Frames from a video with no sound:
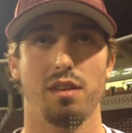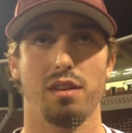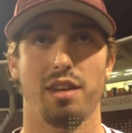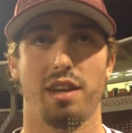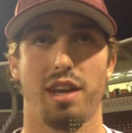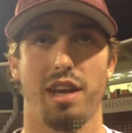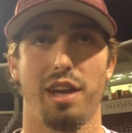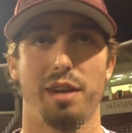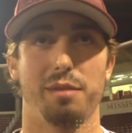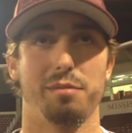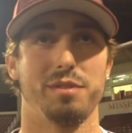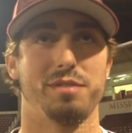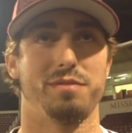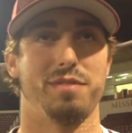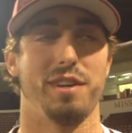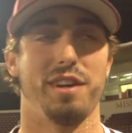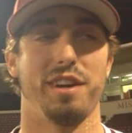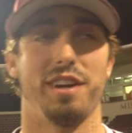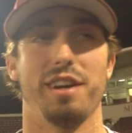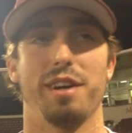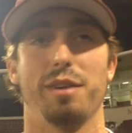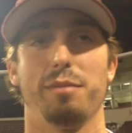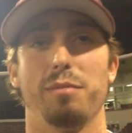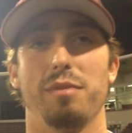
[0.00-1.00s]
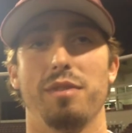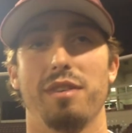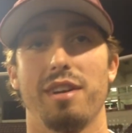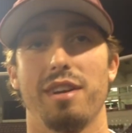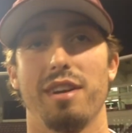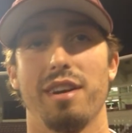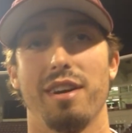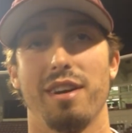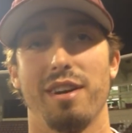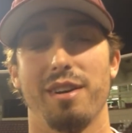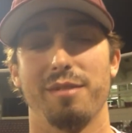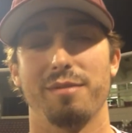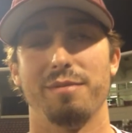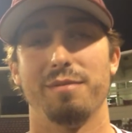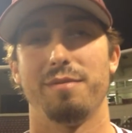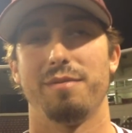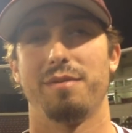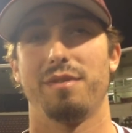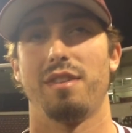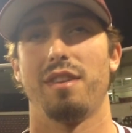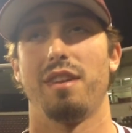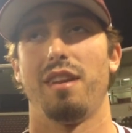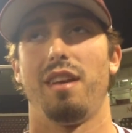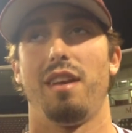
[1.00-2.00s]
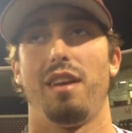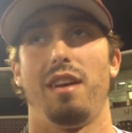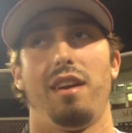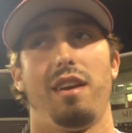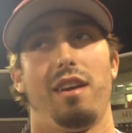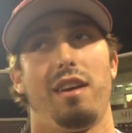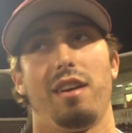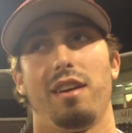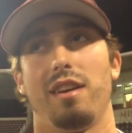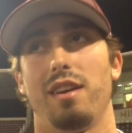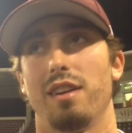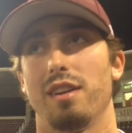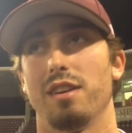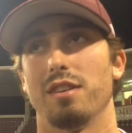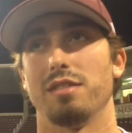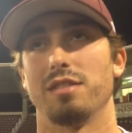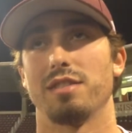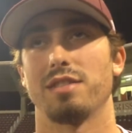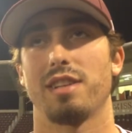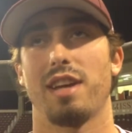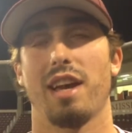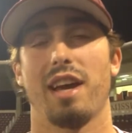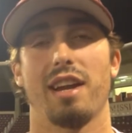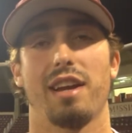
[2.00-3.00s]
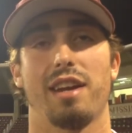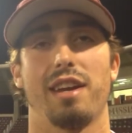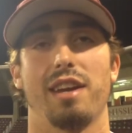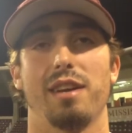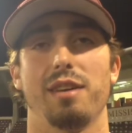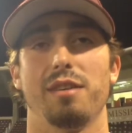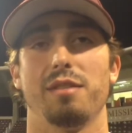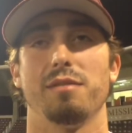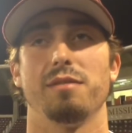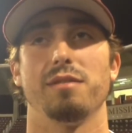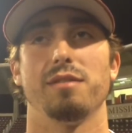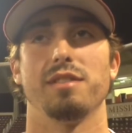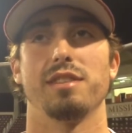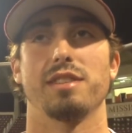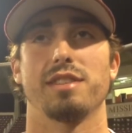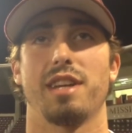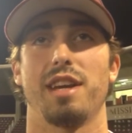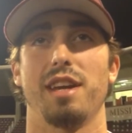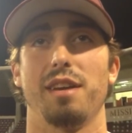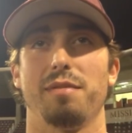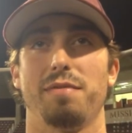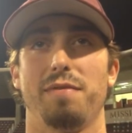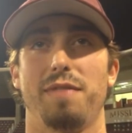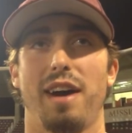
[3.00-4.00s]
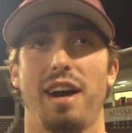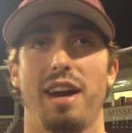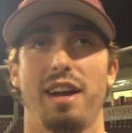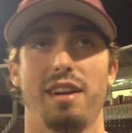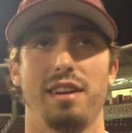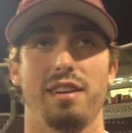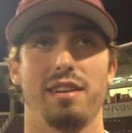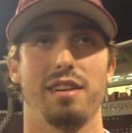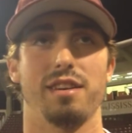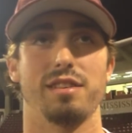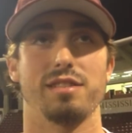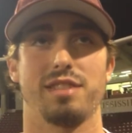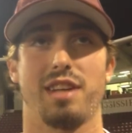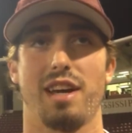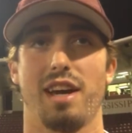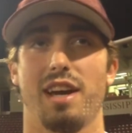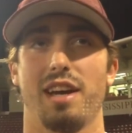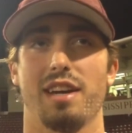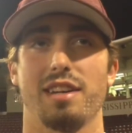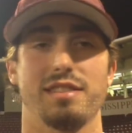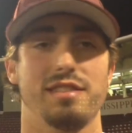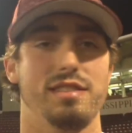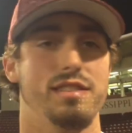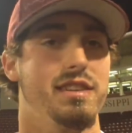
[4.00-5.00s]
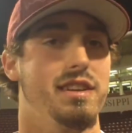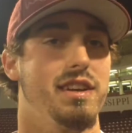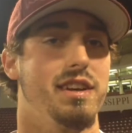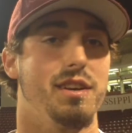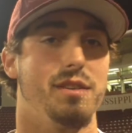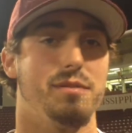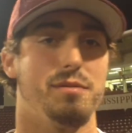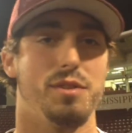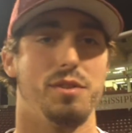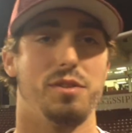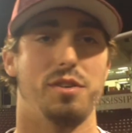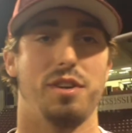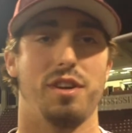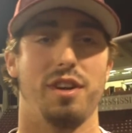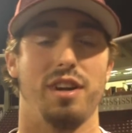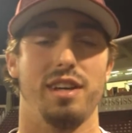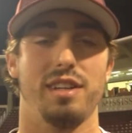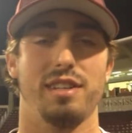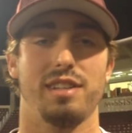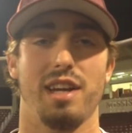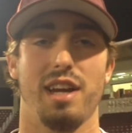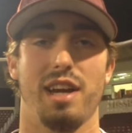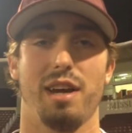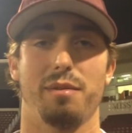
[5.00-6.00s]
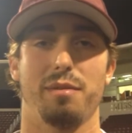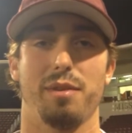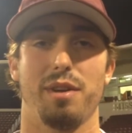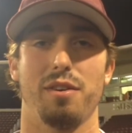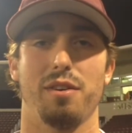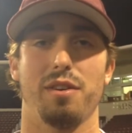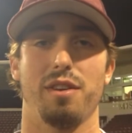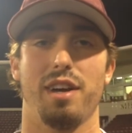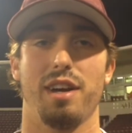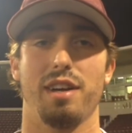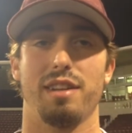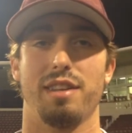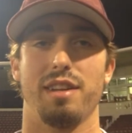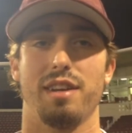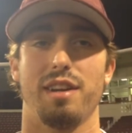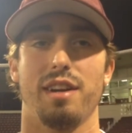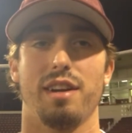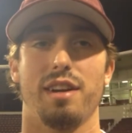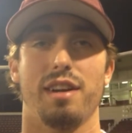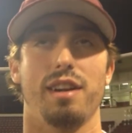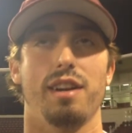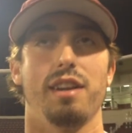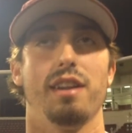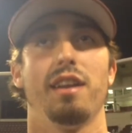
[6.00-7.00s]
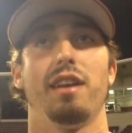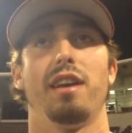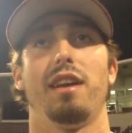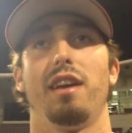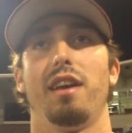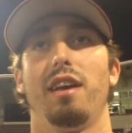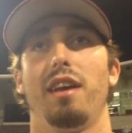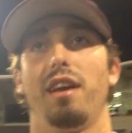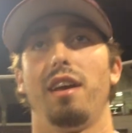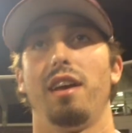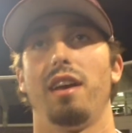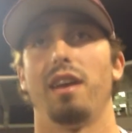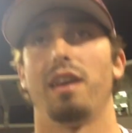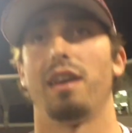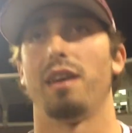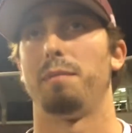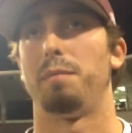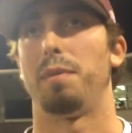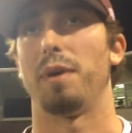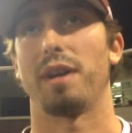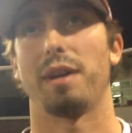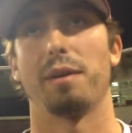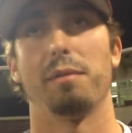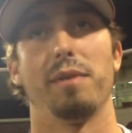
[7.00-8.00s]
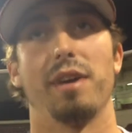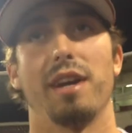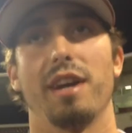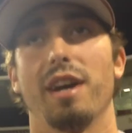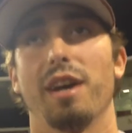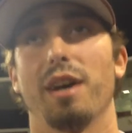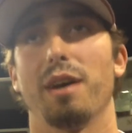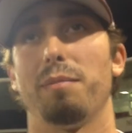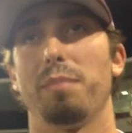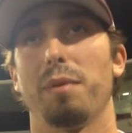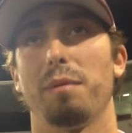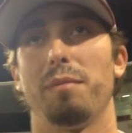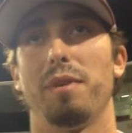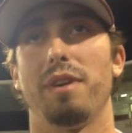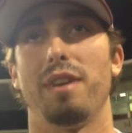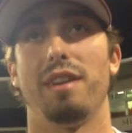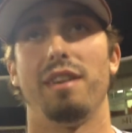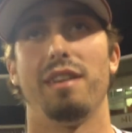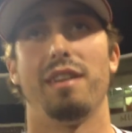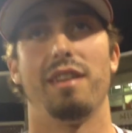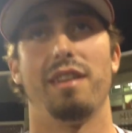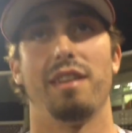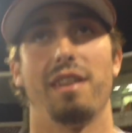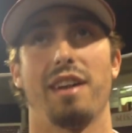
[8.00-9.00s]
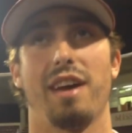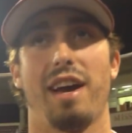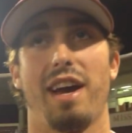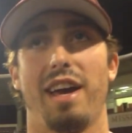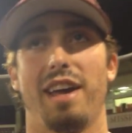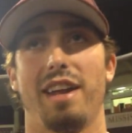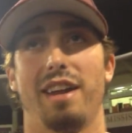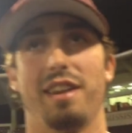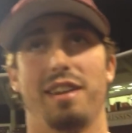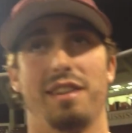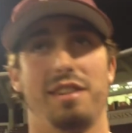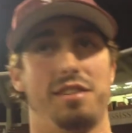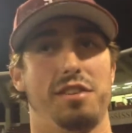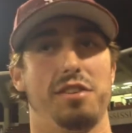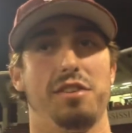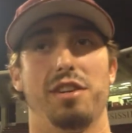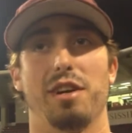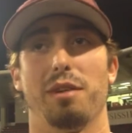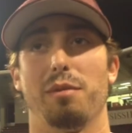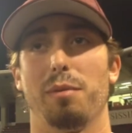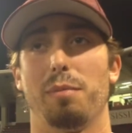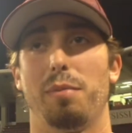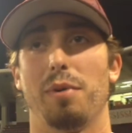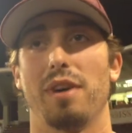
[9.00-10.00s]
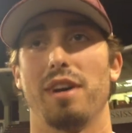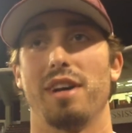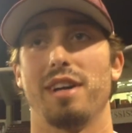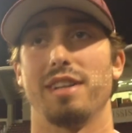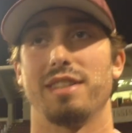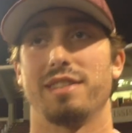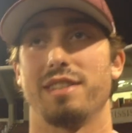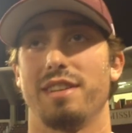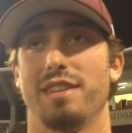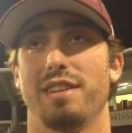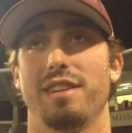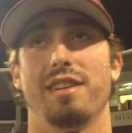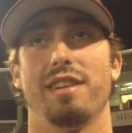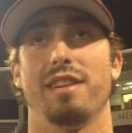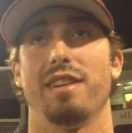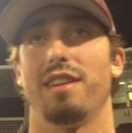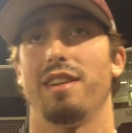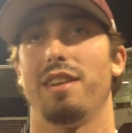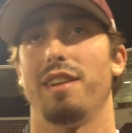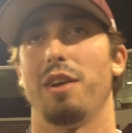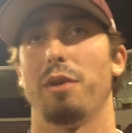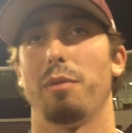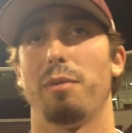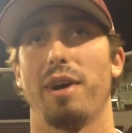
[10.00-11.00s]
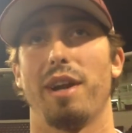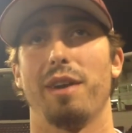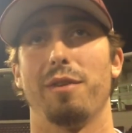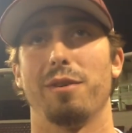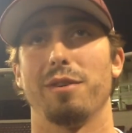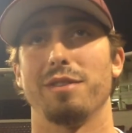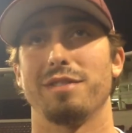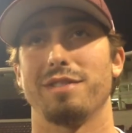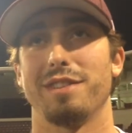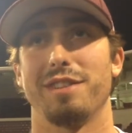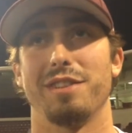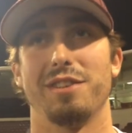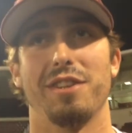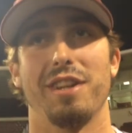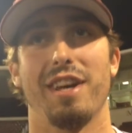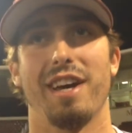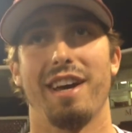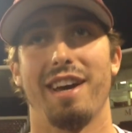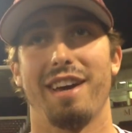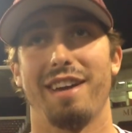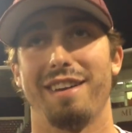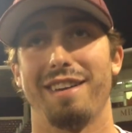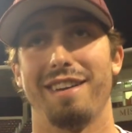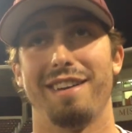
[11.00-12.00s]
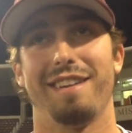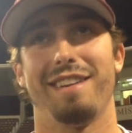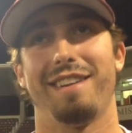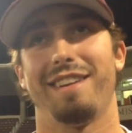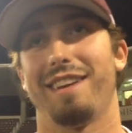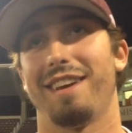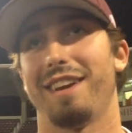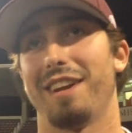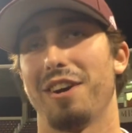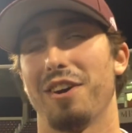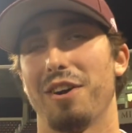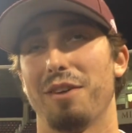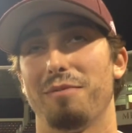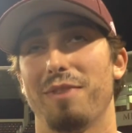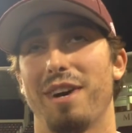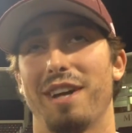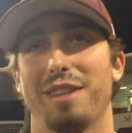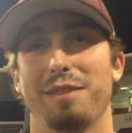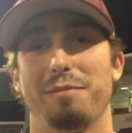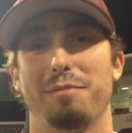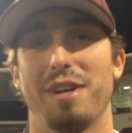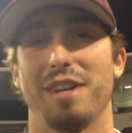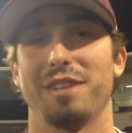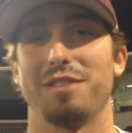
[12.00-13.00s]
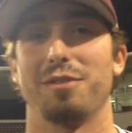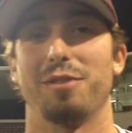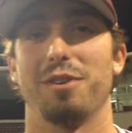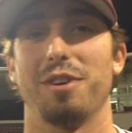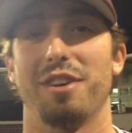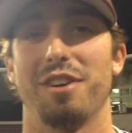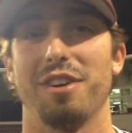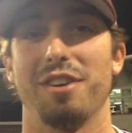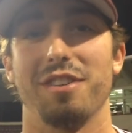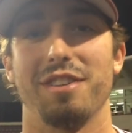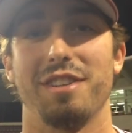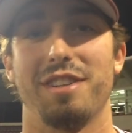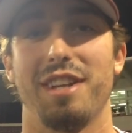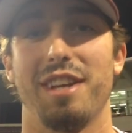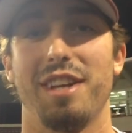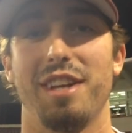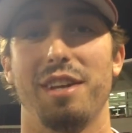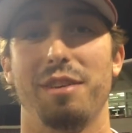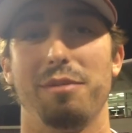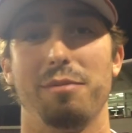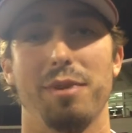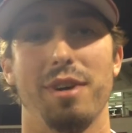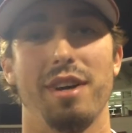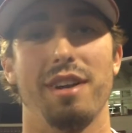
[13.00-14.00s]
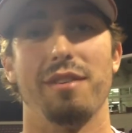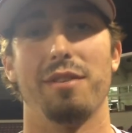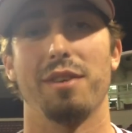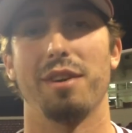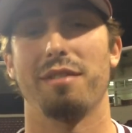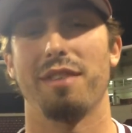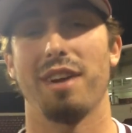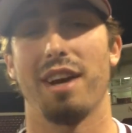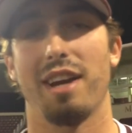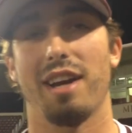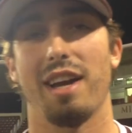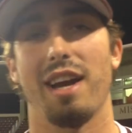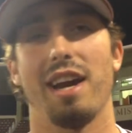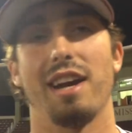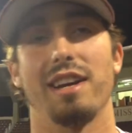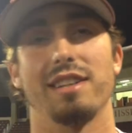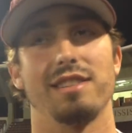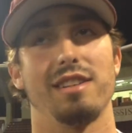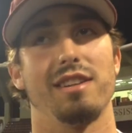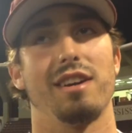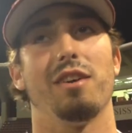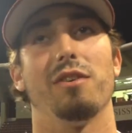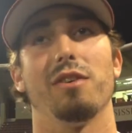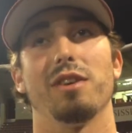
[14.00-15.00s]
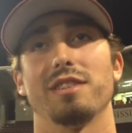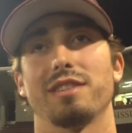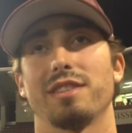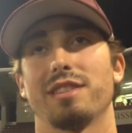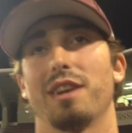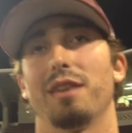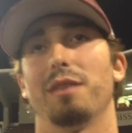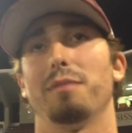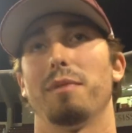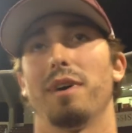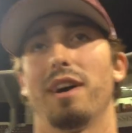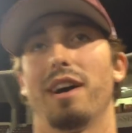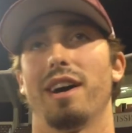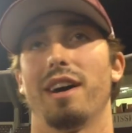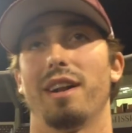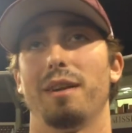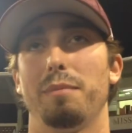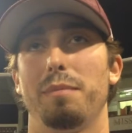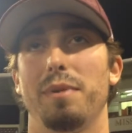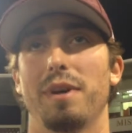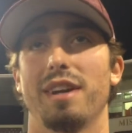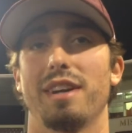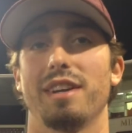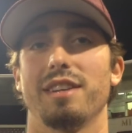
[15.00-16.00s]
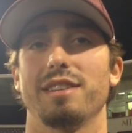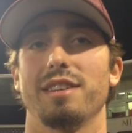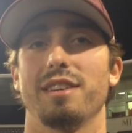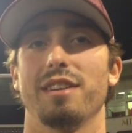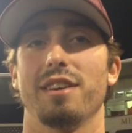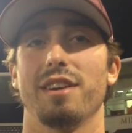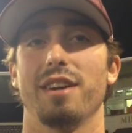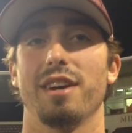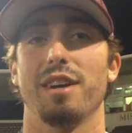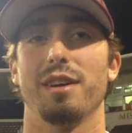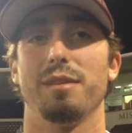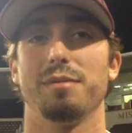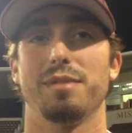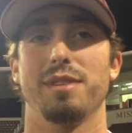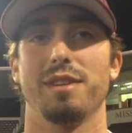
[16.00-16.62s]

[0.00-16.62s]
The game is very humbling. You know, just got to keep fighting. Those guys do a great job of going out there and picking me up. I mean, I hit into two double plays, and nobody wants to do that. I know I'm not the best runner on the team, but we've got guys that always come behind and pick each other up.